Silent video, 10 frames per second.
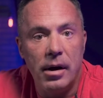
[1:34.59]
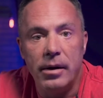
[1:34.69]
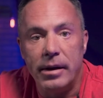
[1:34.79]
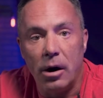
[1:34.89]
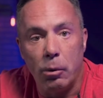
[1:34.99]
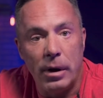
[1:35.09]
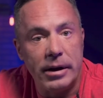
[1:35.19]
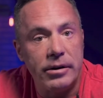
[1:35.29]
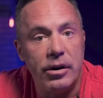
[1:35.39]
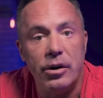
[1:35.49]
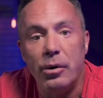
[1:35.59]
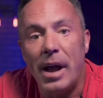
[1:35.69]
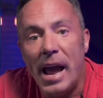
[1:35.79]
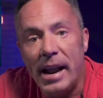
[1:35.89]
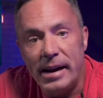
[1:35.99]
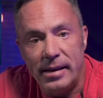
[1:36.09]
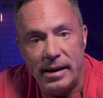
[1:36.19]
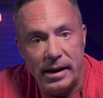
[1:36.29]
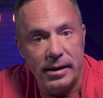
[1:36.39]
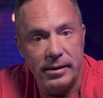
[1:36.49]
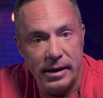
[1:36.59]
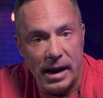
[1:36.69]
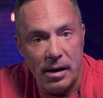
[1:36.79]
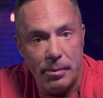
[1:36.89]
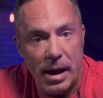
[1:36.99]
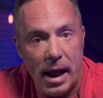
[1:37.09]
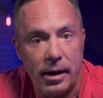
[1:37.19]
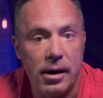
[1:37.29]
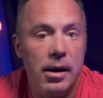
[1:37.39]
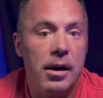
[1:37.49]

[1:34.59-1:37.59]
they're willing to do anything to get it back.